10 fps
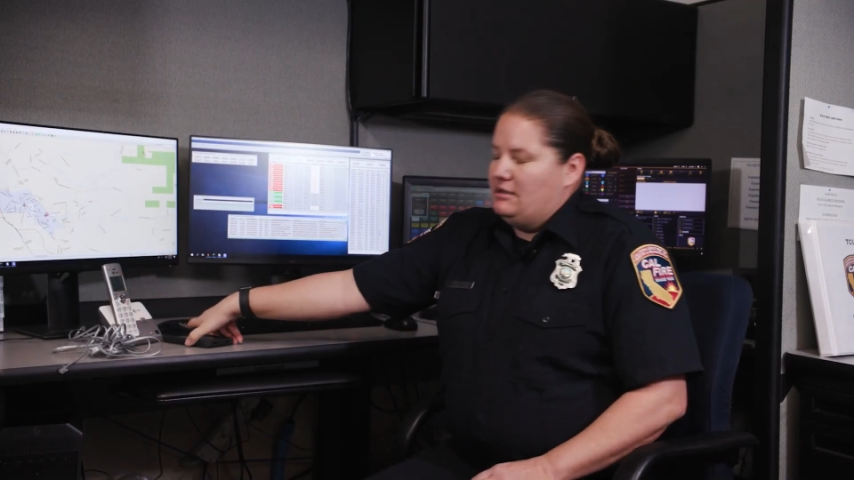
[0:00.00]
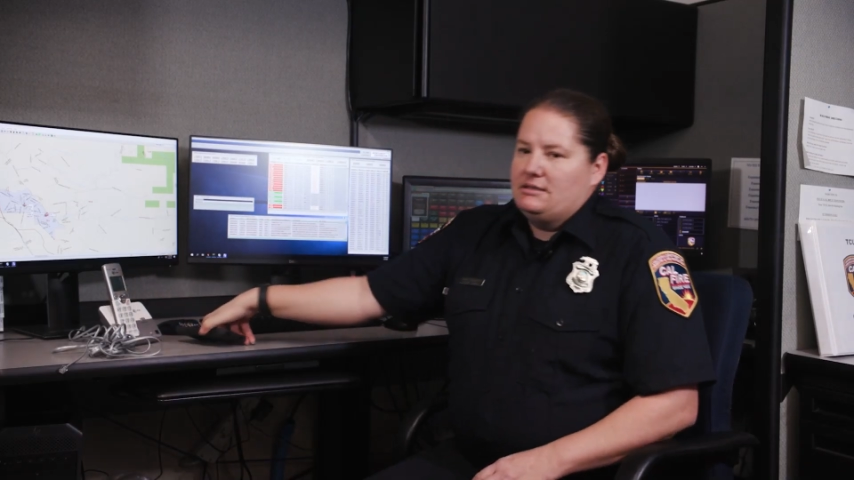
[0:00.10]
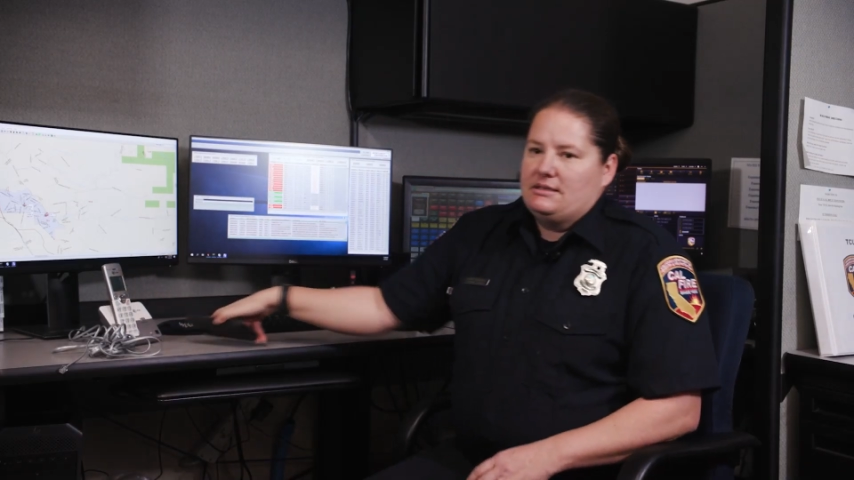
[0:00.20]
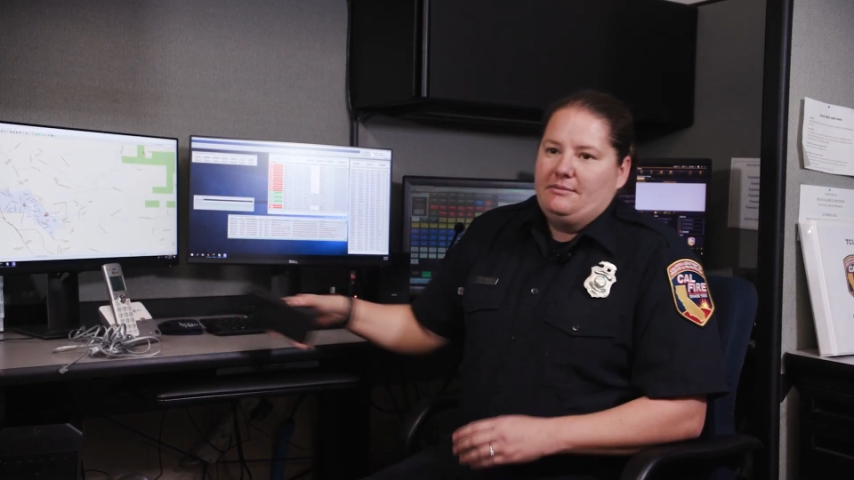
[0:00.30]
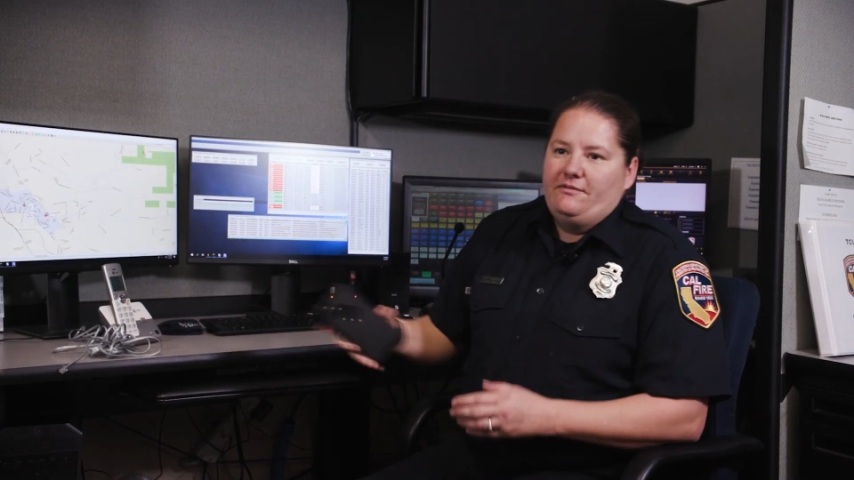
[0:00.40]

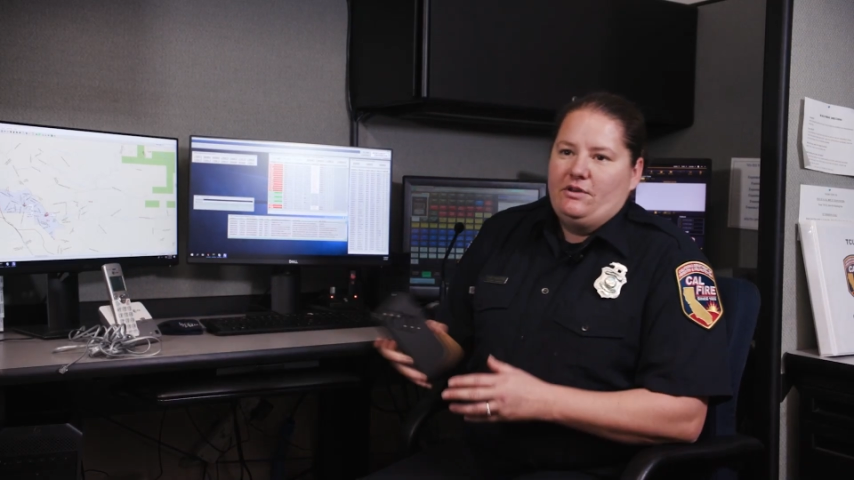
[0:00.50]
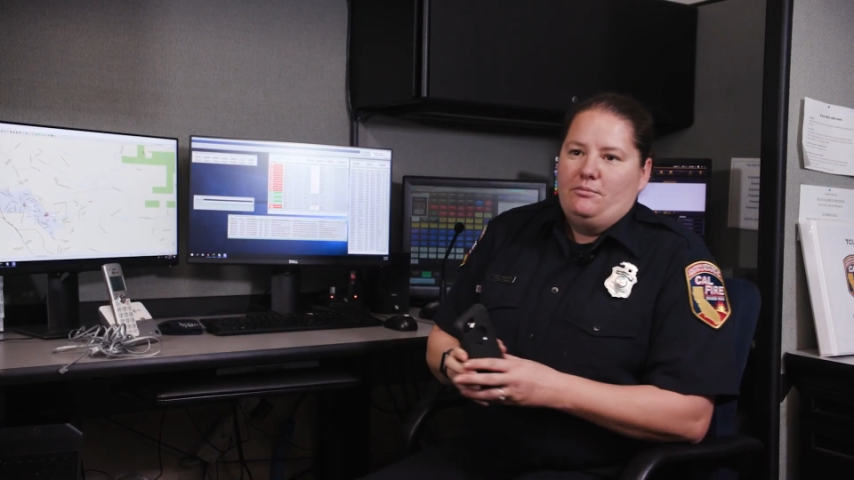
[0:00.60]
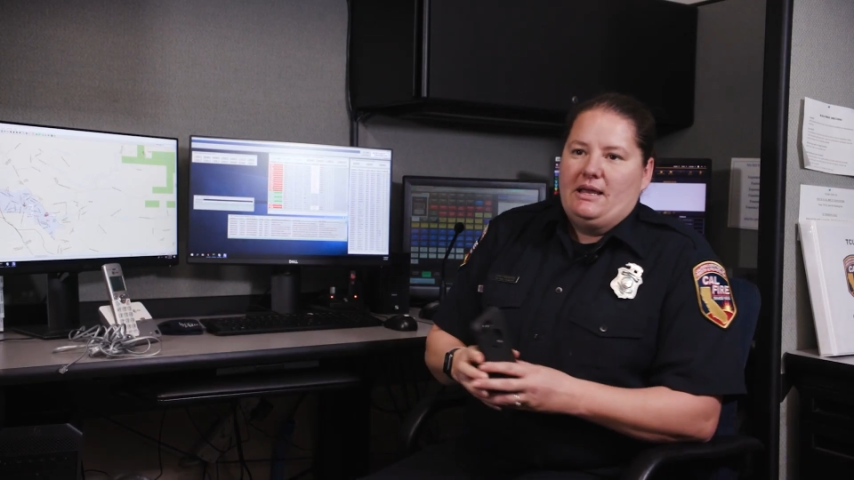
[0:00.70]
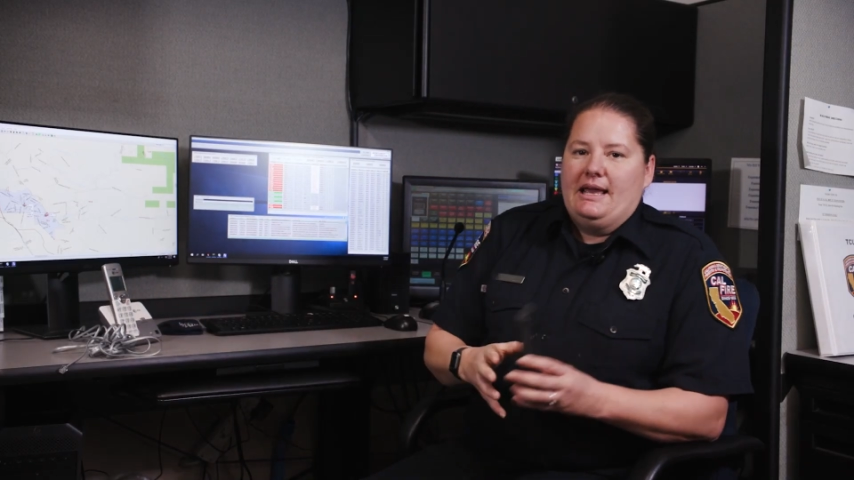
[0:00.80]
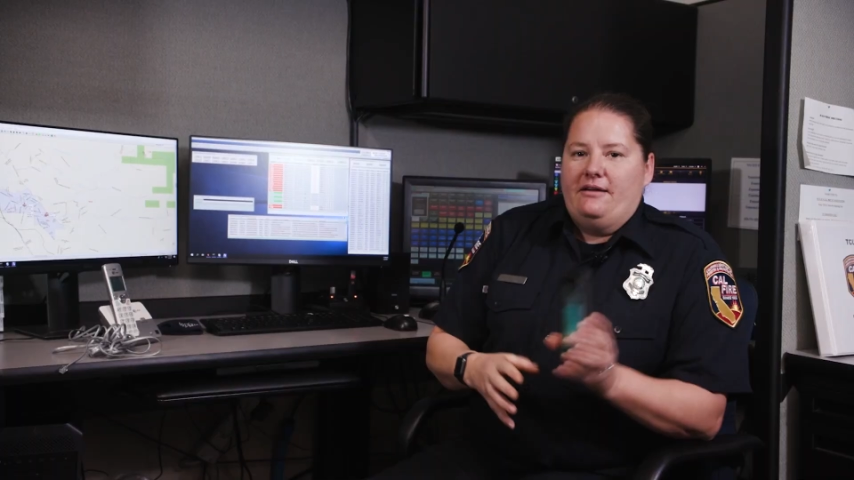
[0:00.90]
Some of you
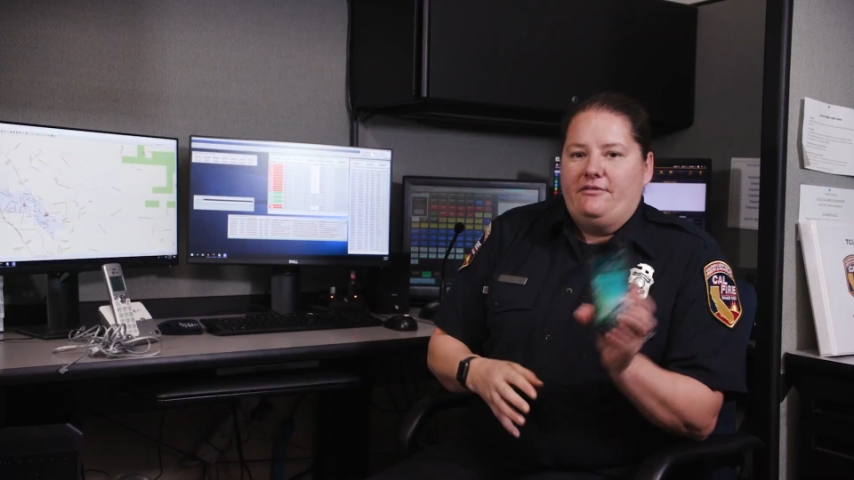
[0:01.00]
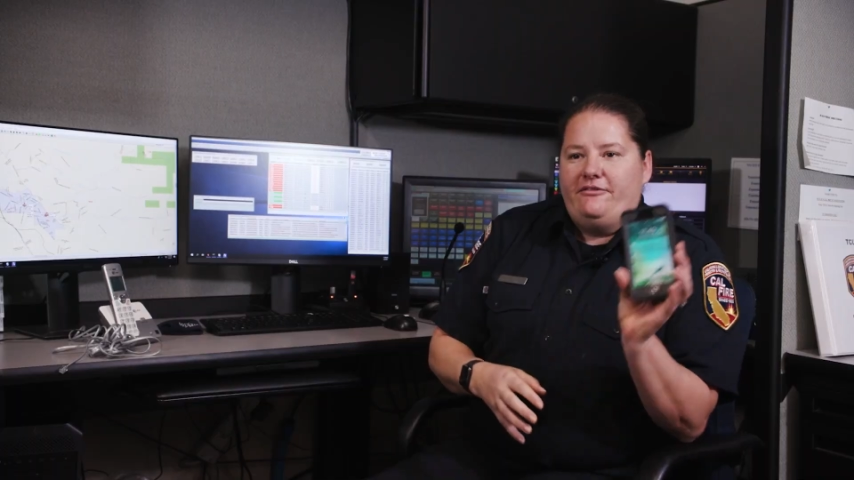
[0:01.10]
may have